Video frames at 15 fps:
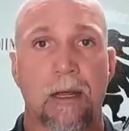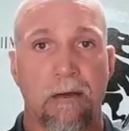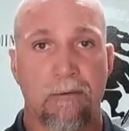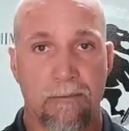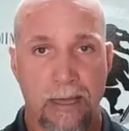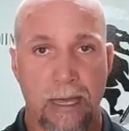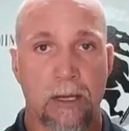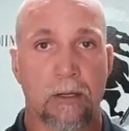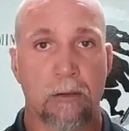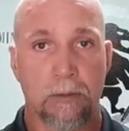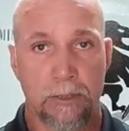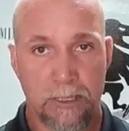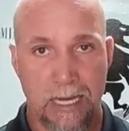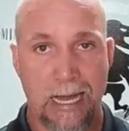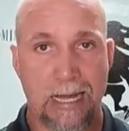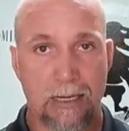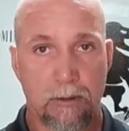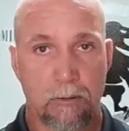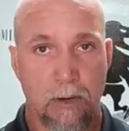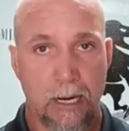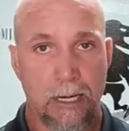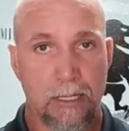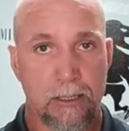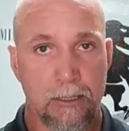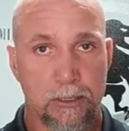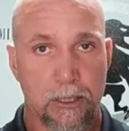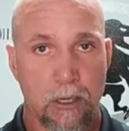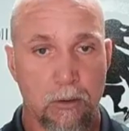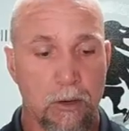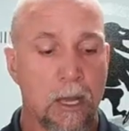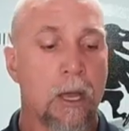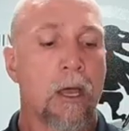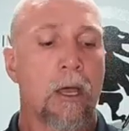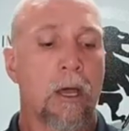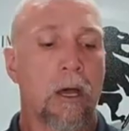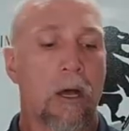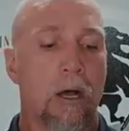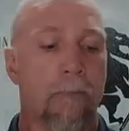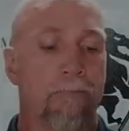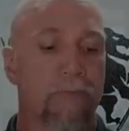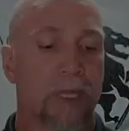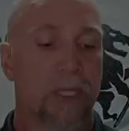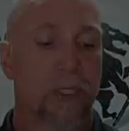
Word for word: of angle dot, right? So um,